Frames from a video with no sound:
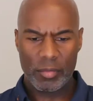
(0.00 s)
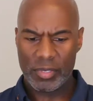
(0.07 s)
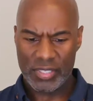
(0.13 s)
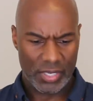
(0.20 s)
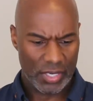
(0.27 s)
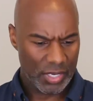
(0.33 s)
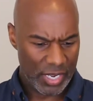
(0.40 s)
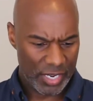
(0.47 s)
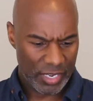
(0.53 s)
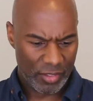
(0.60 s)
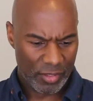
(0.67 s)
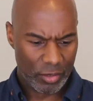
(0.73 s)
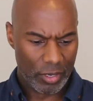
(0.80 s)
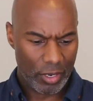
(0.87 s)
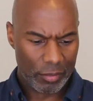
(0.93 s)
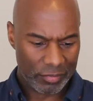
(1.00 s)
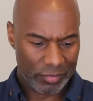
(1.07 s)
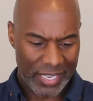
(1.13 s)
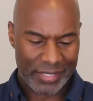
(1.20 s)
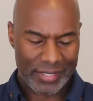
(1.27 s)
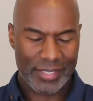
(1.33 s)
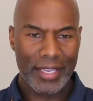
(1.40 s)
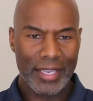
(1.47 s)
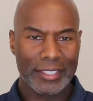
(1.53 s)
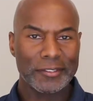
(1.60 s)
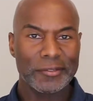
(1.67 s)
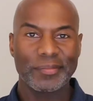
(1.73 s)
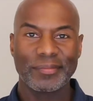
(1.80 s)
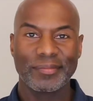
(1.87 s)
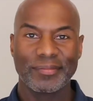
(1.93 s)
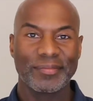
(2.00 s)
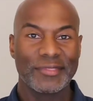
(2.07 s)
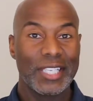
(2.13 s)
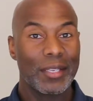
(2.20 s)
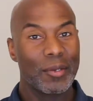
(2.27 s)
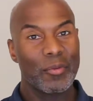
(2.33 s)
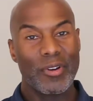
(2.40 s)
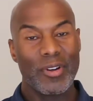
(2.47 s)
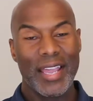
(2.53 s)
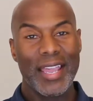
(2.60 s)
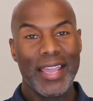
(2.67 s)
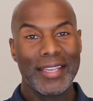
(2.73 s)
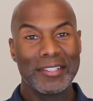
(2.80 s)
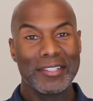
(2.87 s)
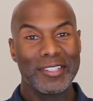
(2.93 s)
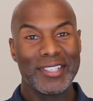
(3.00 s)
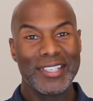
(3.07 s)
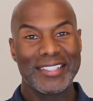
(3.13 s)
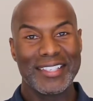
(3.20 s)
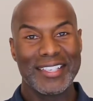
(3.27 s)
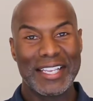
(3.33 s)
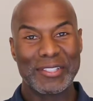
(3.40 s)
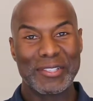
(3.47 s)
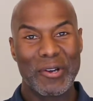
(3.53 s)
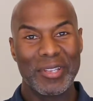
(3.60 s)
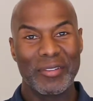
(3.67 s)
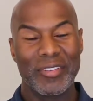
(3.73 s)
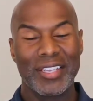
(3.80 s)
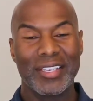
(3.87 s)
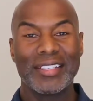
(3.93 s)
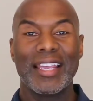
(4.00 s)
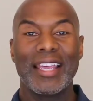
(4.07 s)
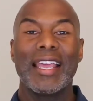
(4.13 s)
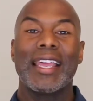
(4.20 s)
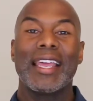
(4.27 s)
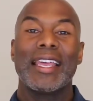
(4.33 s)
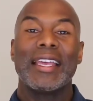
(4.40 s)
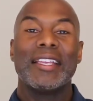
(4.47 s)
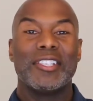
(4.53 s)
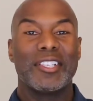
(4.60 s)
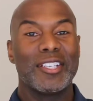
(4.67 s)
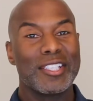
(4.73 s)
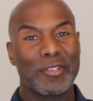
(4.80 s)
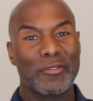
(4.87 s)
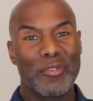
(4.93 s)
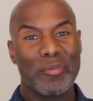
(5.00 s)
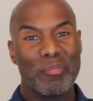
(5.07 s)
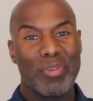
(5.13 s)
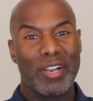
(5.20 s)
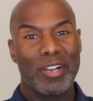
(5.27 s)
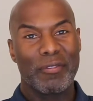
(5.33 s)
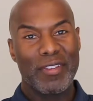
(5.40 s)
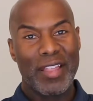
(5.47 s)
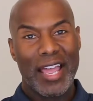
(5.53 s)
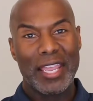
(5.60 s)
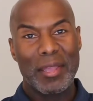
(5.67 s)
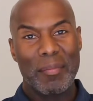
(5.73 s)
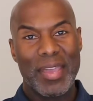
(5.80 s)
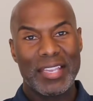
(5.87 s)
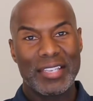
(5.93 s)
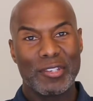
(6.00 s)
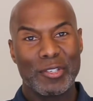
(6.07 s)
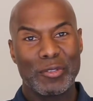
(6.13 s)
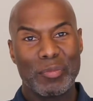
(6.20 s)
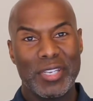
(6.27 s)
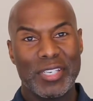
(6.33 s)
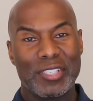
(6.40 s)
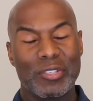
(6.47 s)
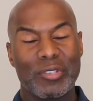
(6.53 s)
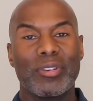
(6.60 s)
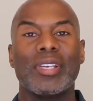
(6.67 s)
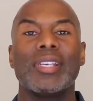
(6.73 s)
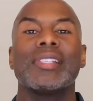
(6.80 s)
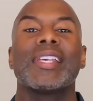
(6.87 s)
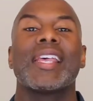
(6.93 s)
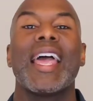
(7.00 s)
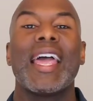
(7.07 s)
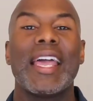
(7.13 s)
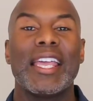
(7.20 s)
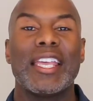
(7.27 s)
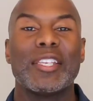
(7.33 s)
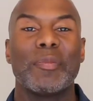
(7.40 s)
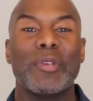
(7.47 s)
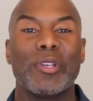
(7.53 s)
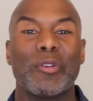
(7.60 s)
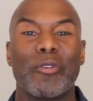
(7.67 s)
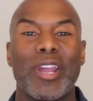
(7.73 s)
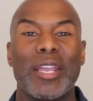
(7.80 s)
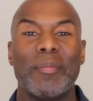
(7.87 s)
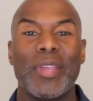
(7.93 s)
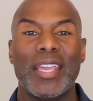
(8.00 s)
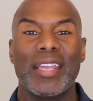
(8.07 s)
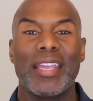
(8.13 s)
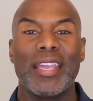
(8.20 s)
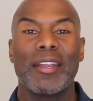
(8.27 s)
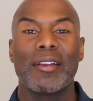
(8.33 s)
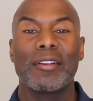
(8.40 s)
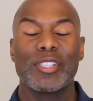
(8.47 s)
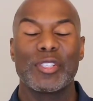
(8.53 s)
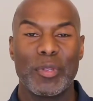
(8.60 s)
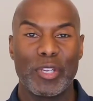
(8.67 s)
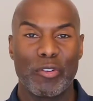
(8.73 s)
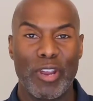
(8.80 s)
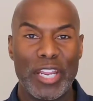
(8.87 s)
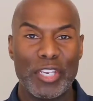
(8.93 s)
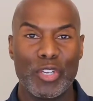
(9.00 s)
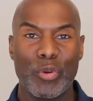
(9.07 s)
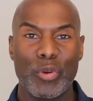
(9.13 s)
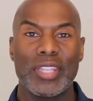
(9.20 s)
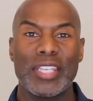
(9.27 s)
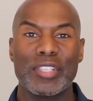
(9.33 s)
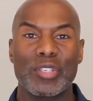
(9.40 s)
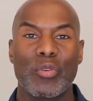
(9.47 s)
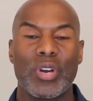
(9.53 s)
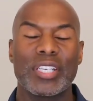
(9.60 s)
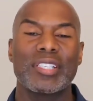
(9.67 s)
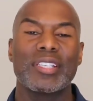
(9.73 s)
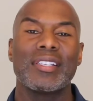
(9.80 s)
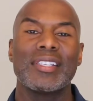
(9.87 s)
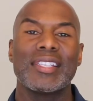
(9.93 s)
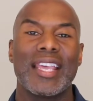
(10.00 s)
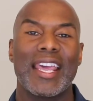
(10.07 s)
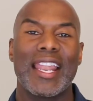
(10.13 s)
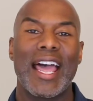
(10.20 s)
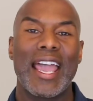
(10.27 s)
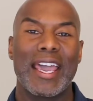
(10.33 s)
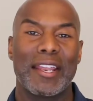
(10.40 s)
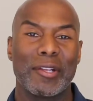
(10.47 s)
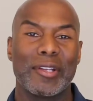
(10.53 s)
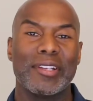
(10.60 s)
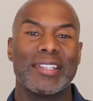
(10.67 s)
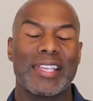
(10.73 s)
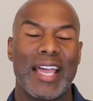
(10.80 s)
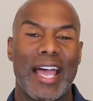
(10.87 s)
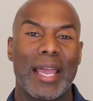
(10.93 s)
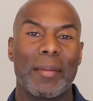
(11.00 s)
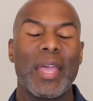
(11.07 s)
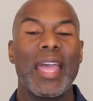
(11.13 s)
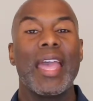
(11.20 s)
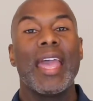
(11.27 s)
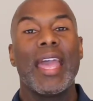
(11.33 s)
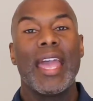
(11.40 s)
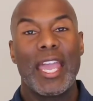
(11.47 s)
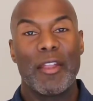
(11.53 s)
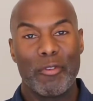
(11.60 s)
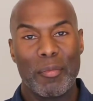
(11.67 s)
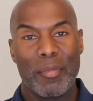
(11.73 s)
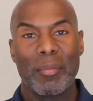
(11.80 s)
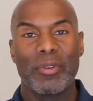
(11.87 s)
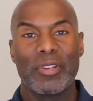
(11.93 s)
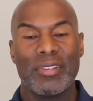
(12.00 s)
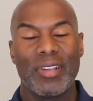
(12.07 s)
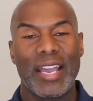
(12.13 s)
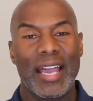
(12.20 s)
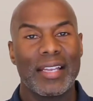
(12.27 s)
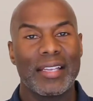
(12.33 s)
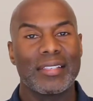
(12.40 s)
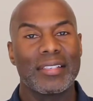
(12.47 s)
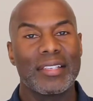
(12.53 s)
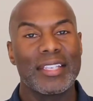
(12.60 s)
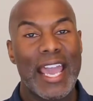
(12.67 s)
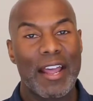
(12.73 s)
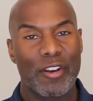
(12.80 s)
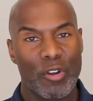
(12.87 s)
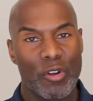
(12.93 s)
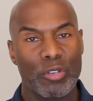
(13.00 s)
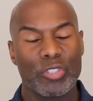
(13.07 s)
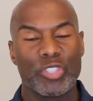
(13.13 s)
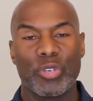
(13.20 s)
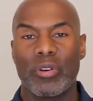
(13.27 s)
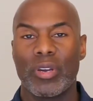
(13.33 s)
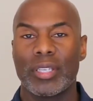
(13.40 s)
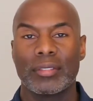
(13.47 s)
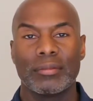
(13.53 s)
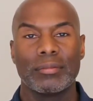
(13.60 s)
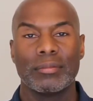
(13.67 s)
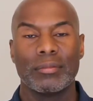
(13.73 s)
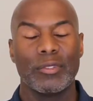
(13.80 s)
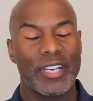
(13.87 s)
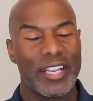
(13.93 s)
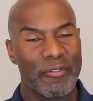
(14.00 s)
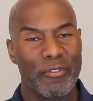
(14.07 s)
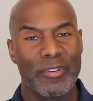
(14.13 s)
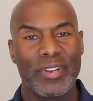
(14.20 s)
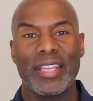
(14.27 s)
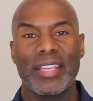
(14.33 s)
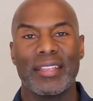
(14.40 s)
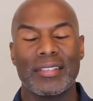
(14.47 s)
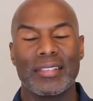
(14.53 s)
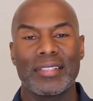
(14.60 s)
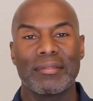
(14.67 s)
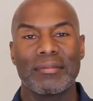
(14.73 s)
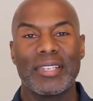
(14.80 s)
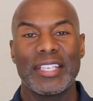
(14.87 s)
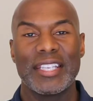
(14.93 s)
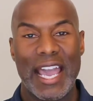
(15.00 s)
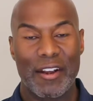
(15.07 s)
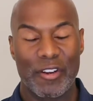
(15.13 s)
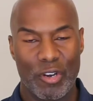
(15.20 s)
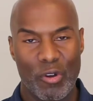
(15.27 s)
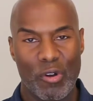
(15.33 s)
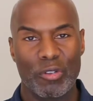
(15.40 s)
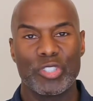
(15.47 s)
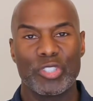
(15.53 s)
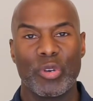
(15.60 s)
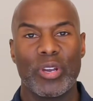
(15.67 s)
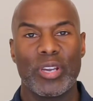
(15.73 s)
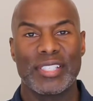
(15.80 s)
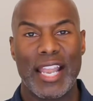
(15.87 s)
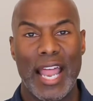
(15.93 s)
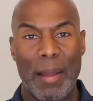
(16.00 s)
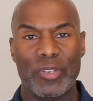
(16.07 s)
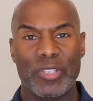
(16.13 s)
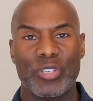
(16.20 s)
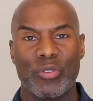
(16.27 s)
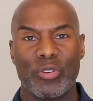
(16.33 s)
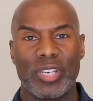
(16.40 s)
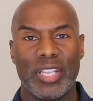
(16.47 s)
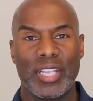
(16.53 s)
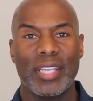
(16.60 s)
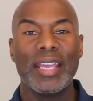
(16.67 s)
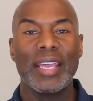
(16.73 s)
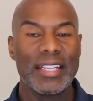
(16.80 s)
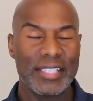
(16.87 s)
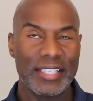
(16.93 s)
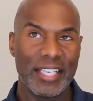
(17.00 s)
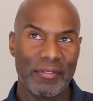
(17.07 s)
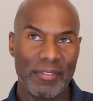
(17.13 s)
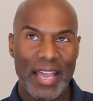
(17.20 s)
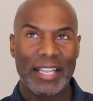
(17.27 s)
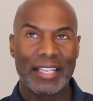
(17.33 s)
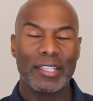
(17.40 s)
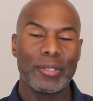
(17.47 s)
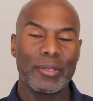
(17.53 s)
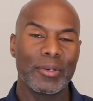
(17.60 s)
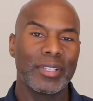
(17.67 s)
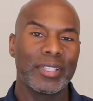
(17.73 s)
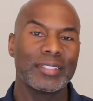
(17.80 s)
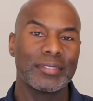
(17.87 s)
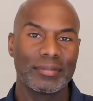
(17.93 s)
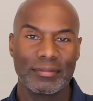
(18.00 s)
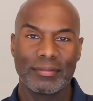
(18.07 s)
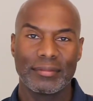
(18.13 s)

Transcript: Let me see. Any other? Oh, that's it. Well, hey, Jelissa, that's all of it. Jelissa from Butterfly Ambassadors Ministry. It's been great being here. It's been great doing these questions, and I had a good time. And remember, you guys, count it all joy. Whatever it is, count it all joy. It's an opportunity to give God the glory.